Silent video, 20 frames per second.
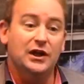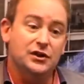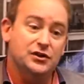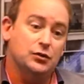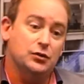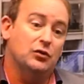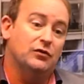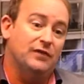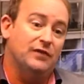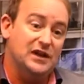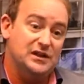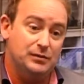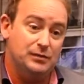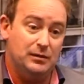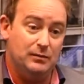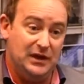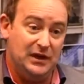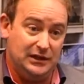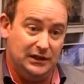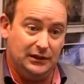into a
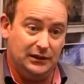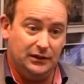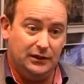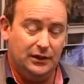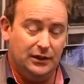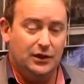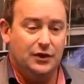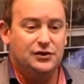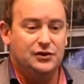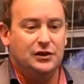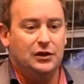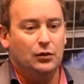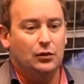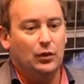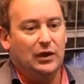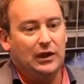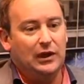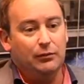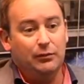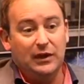FaceMe meeting, so that
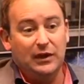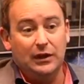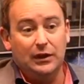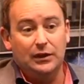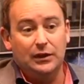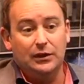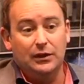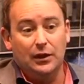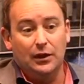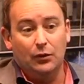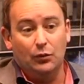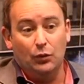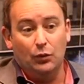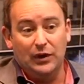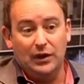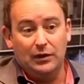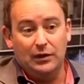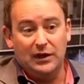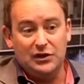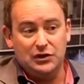we can be, you know,
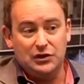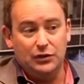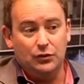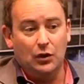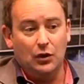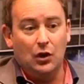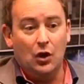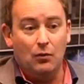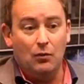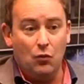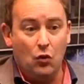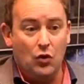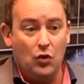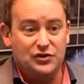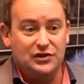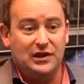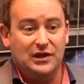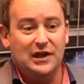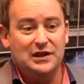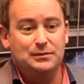we can actually do a lot
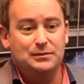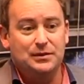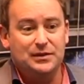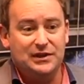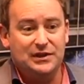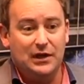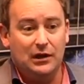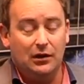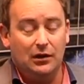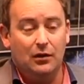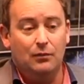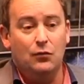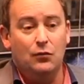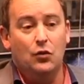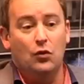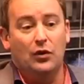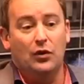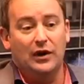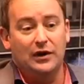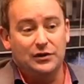more. So customers get a lot
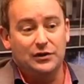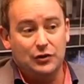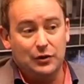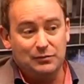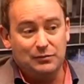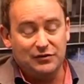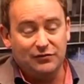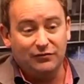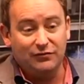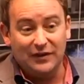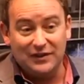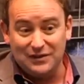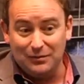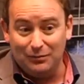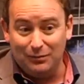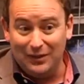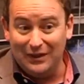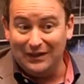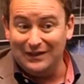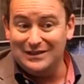more in terms of
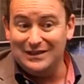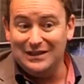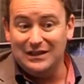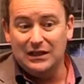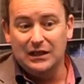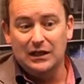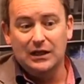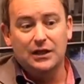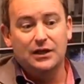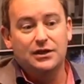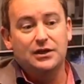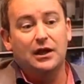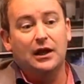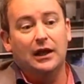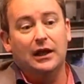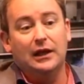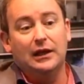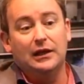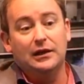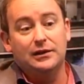flexibility,
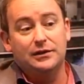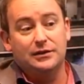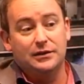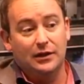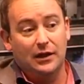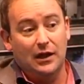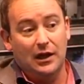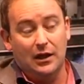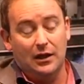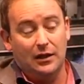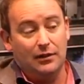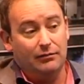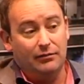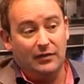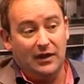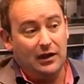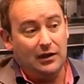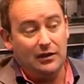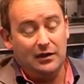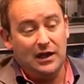and
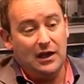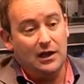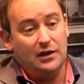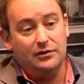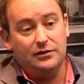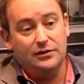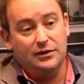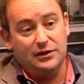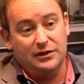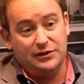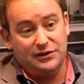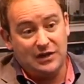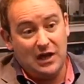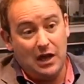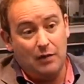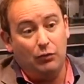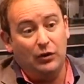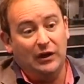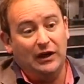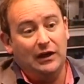they can now
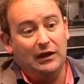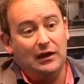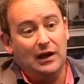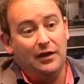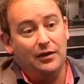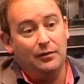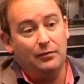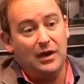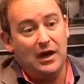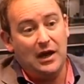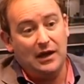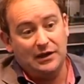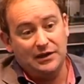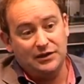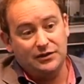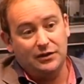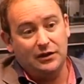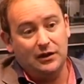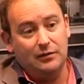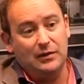start bringing in other
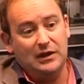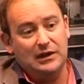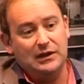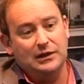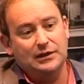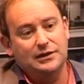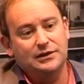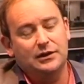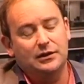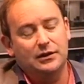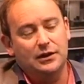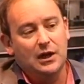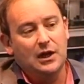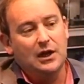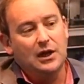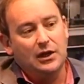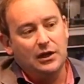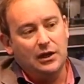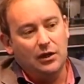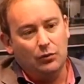parties to their meetings. So
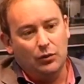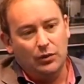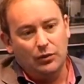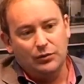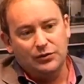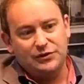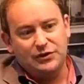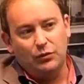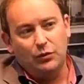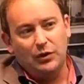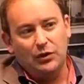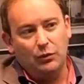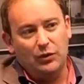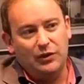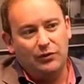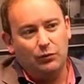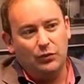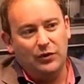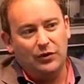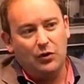yeah, we
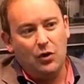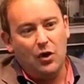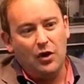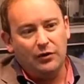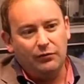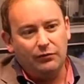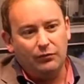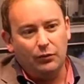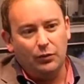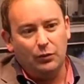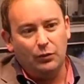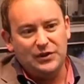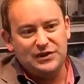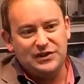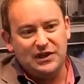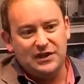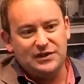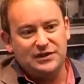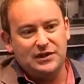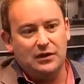
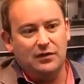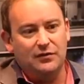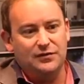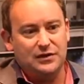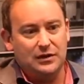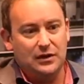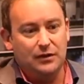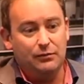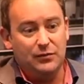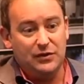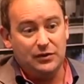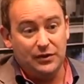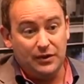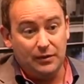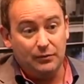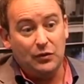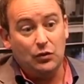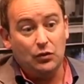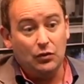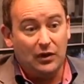see ourselves in
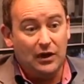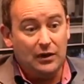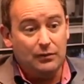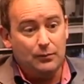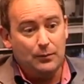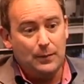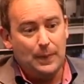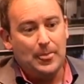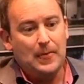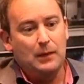the middle ground,